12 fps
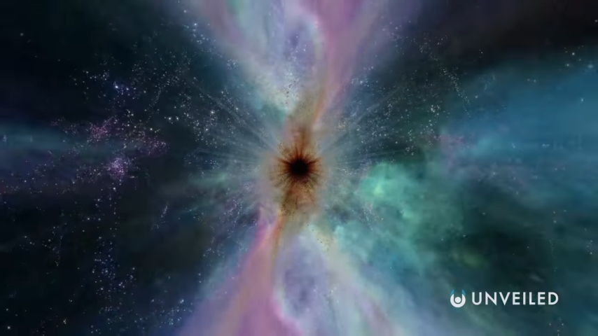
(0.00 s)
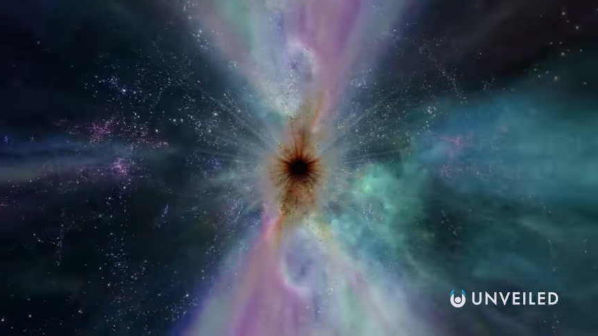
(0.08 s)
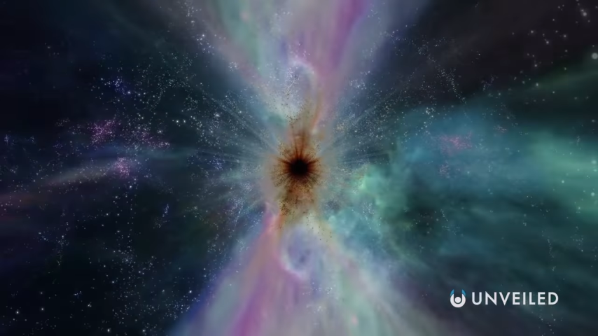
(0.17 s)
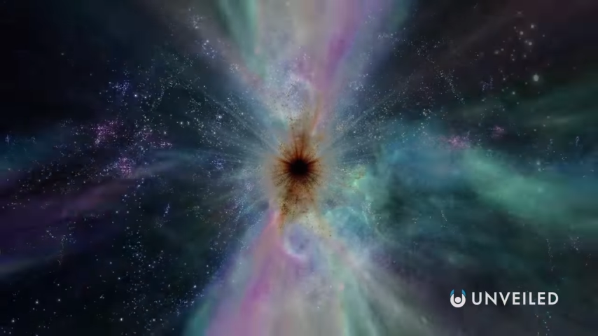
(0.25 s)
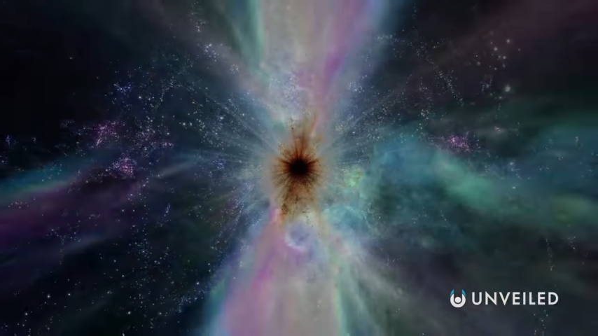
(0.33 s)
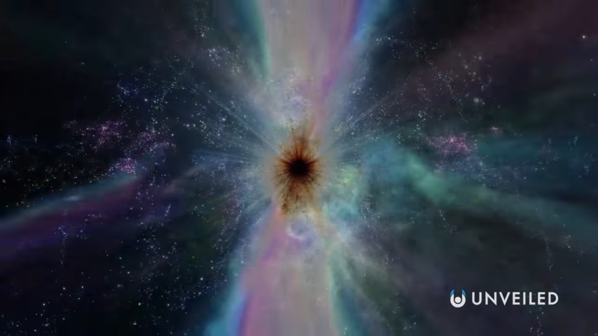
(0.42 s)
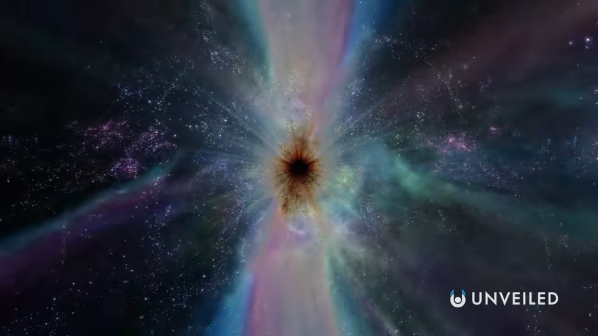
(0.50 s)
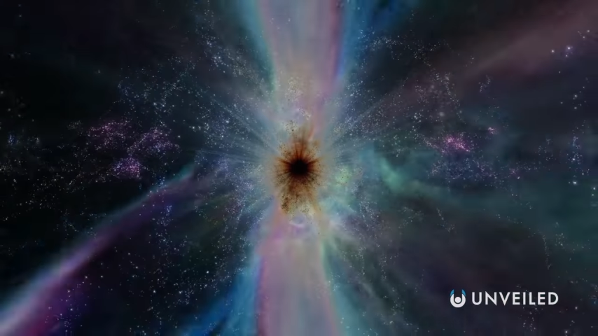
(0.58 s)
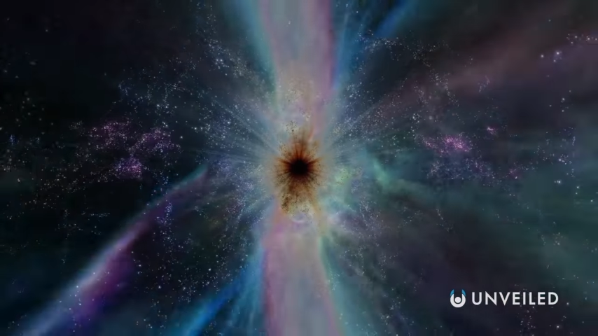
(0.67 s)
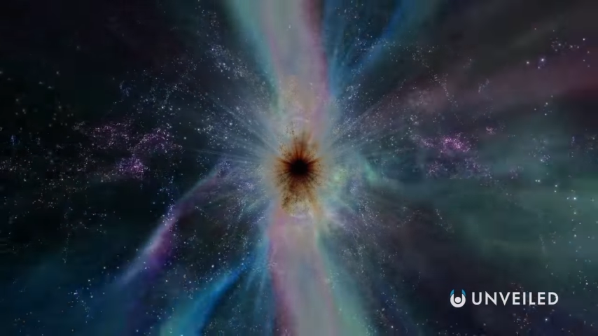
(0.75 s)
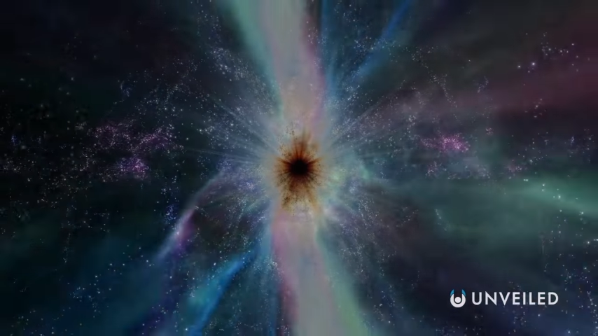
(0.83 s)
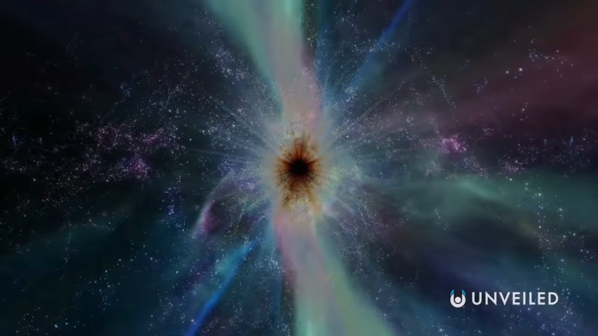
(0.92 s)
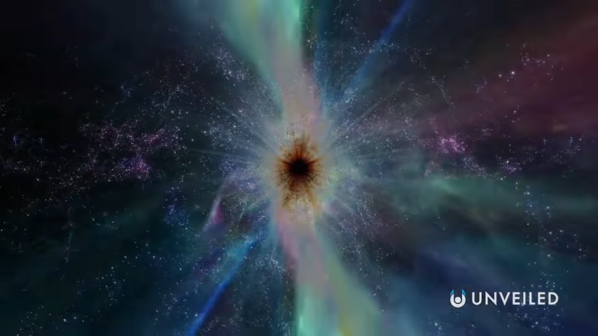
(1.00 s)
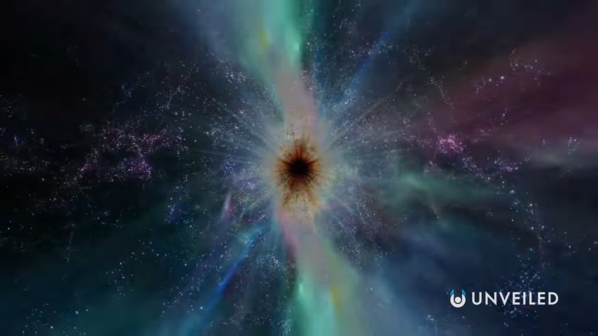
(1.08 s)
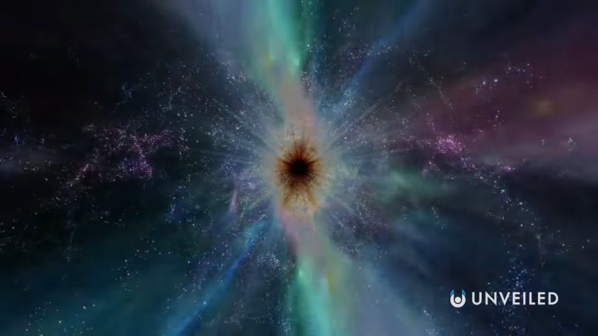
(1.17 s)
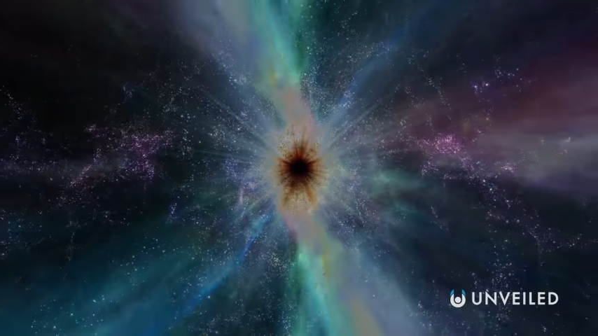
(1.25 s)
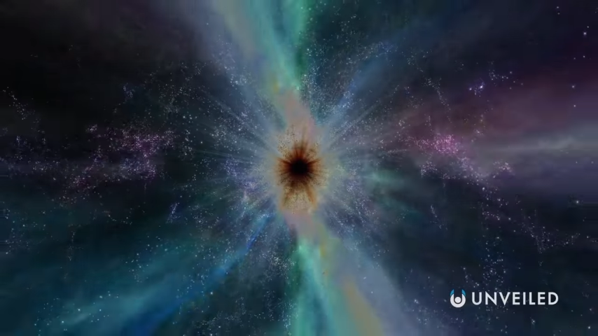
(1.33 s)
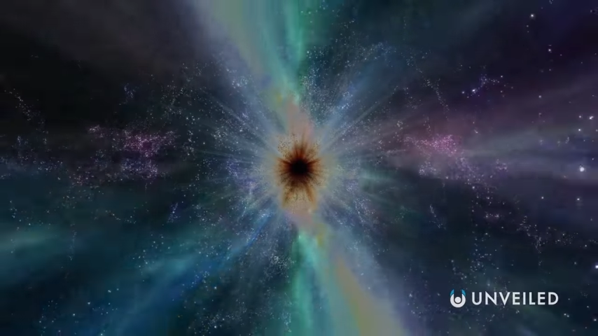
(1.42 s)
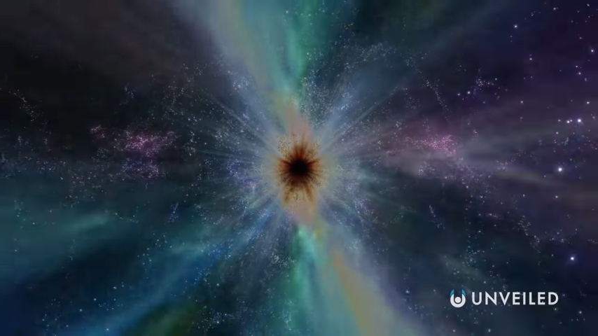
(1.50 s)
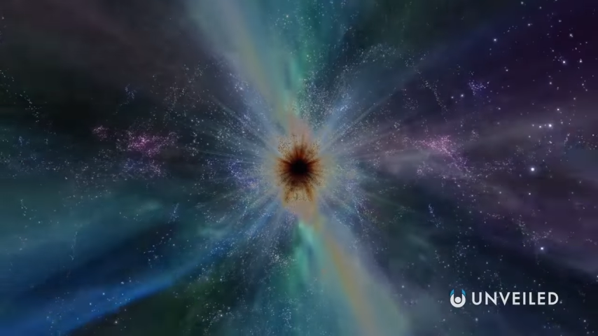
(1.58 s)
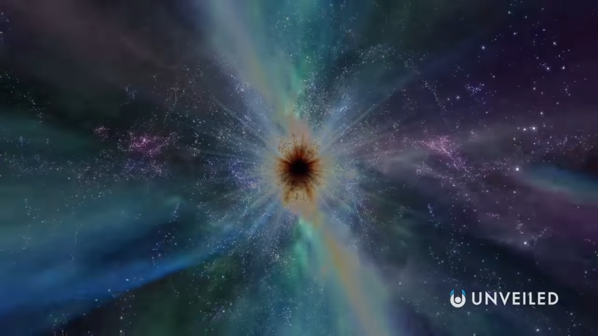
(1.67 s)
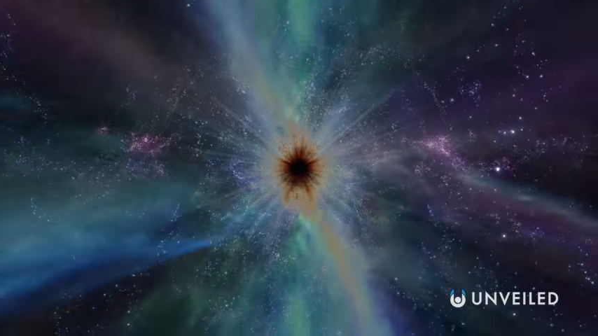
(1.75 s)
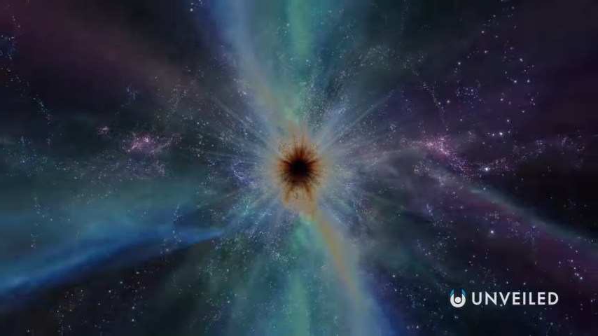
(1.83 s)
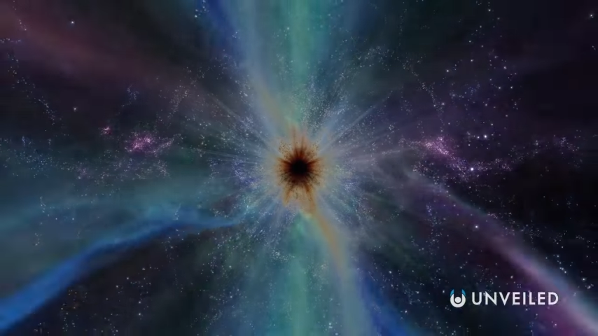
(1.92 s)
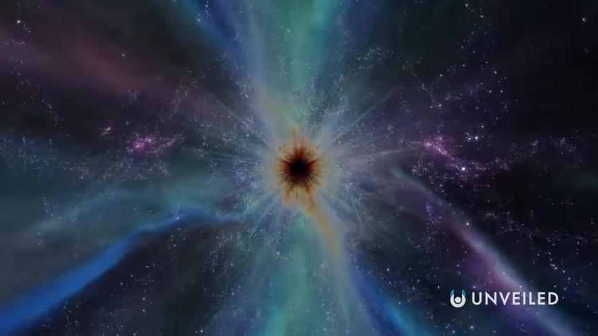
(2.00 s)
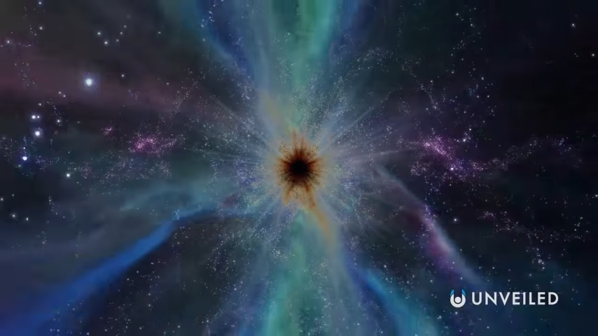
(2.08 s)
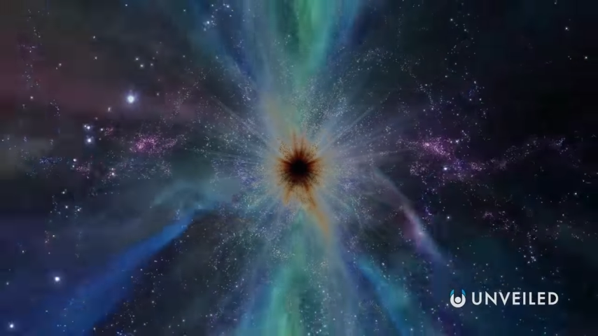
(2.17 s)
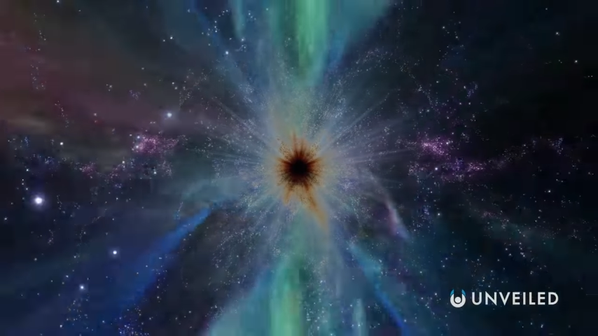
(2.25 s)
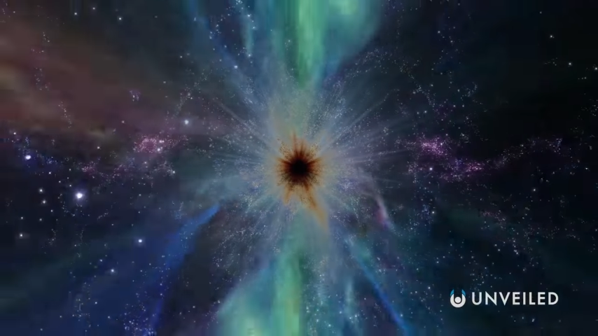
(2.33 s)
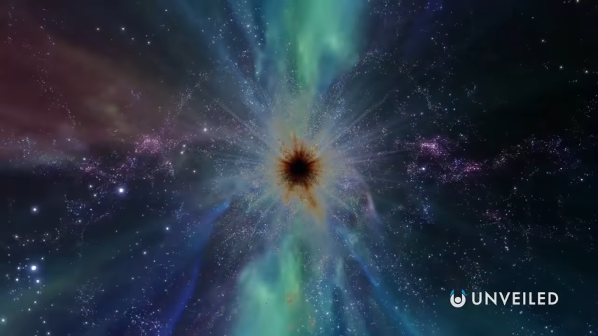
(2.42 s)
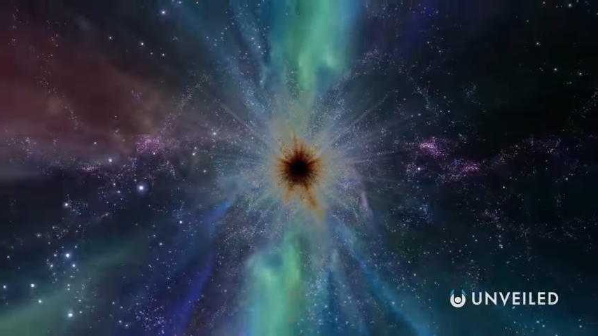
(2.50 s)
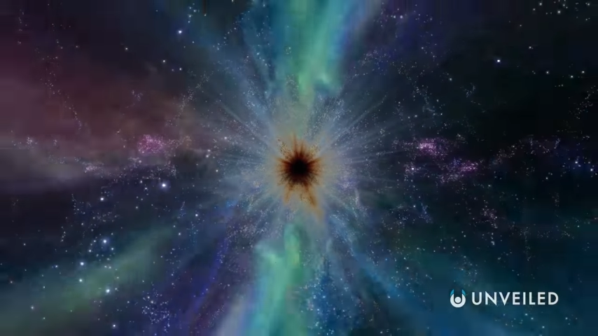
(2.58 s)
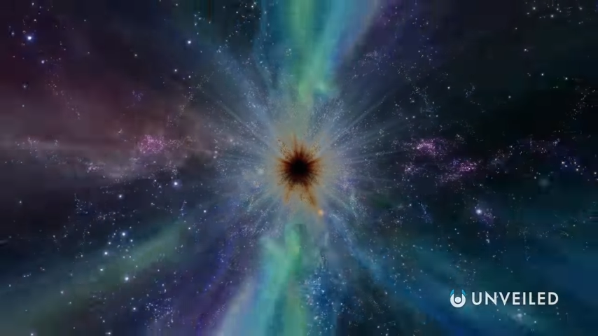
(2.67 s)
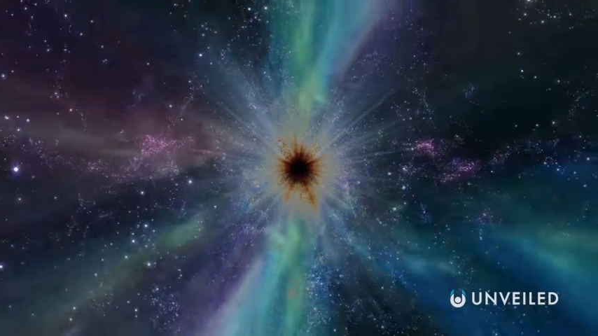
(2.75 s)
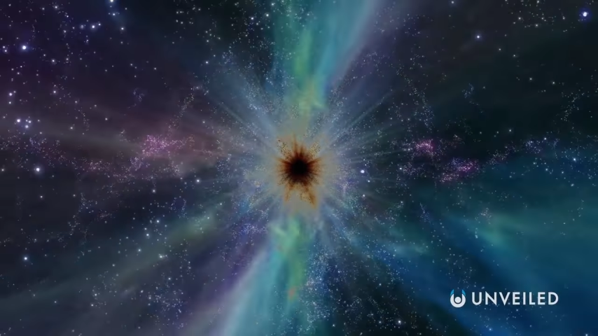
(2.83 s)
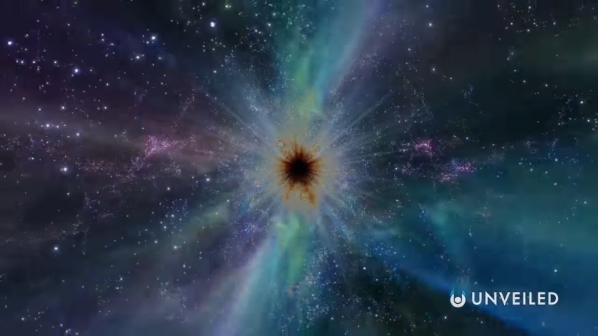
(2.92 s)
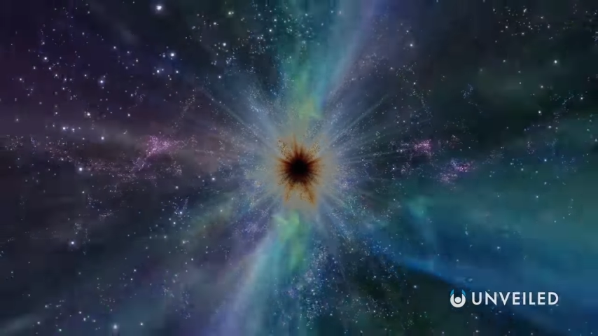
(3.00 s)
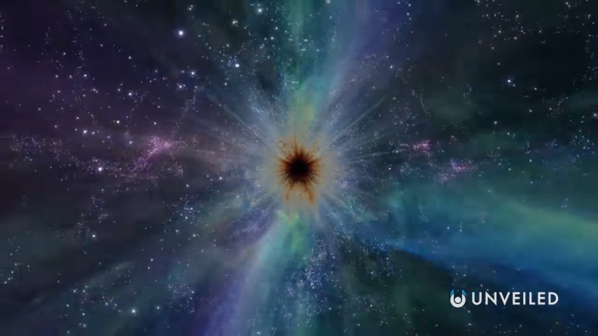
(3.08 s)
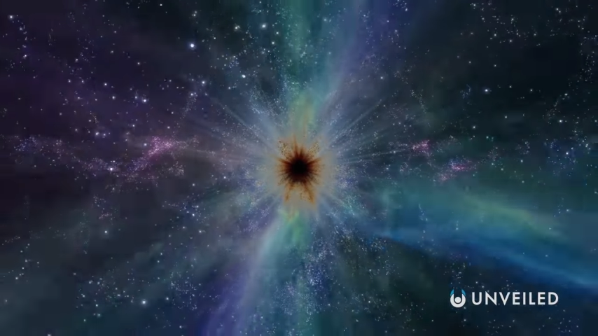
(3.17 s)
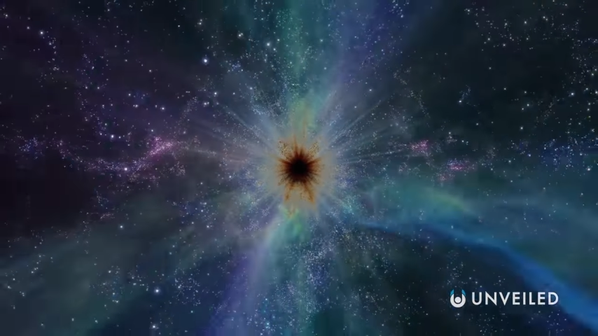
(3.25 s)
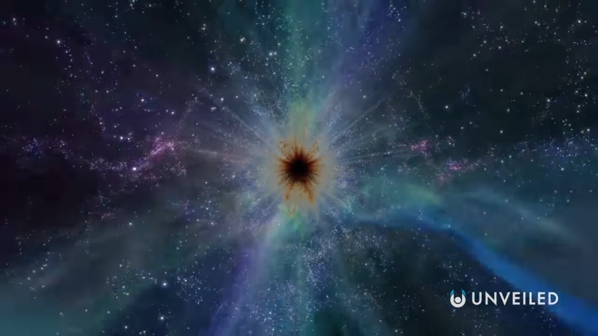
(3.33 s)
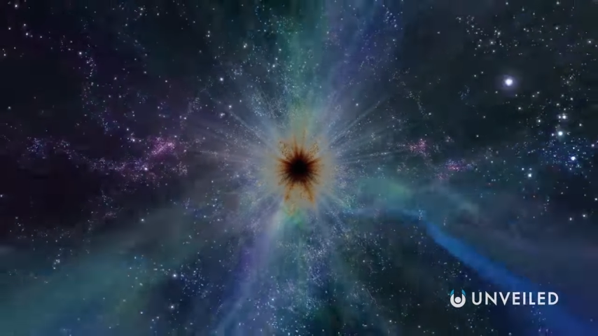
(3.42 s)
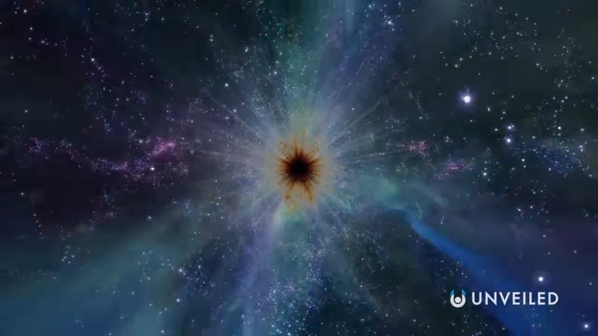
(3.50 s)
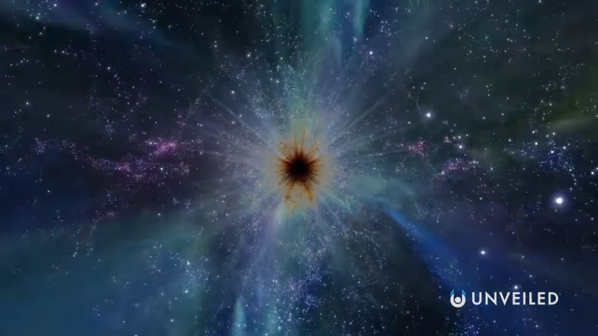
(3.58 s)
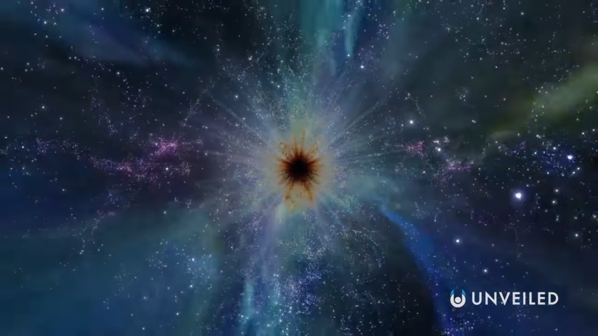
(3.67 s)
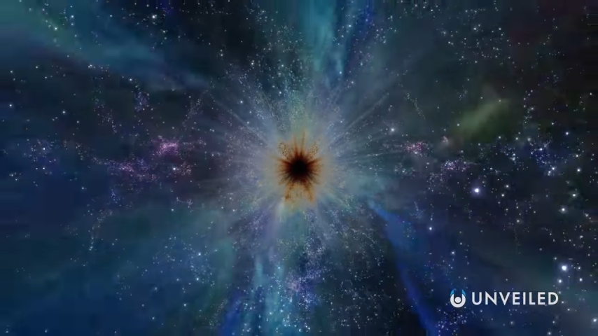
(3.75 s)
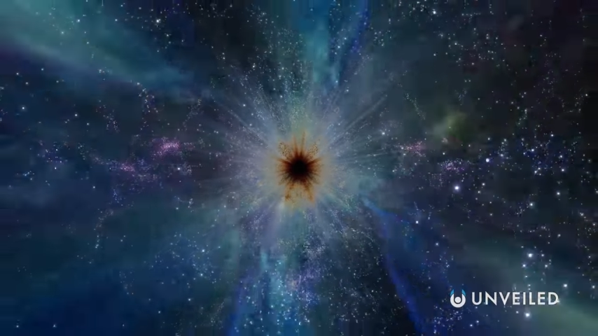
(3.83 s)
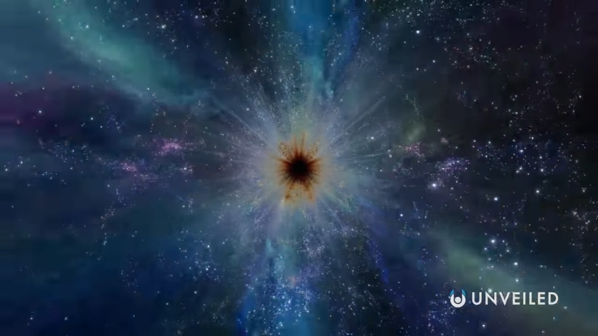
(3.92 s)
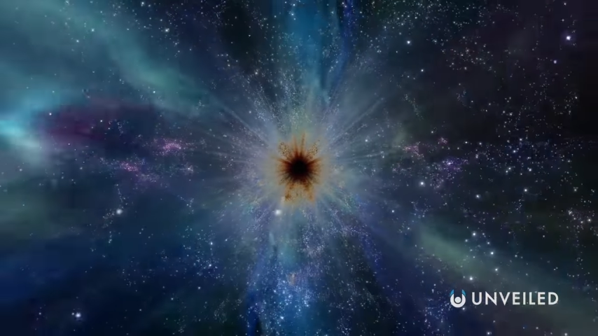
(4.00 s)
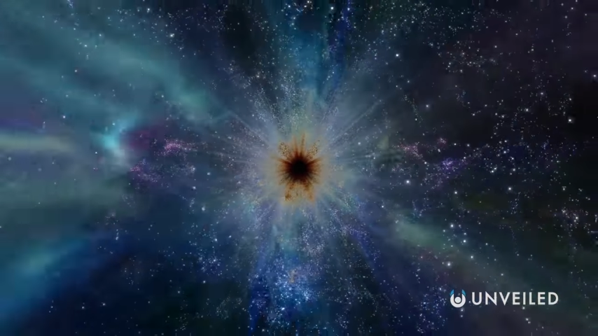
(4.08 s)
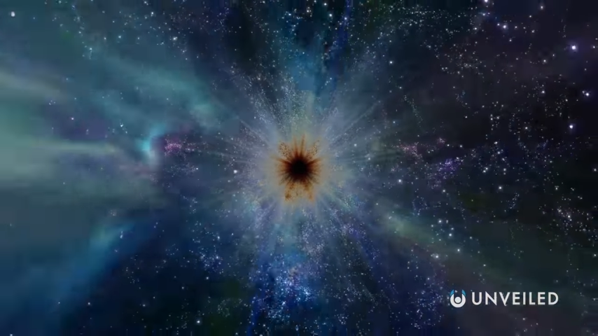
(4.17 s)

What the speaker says: No face is visible, so there are no lips to read.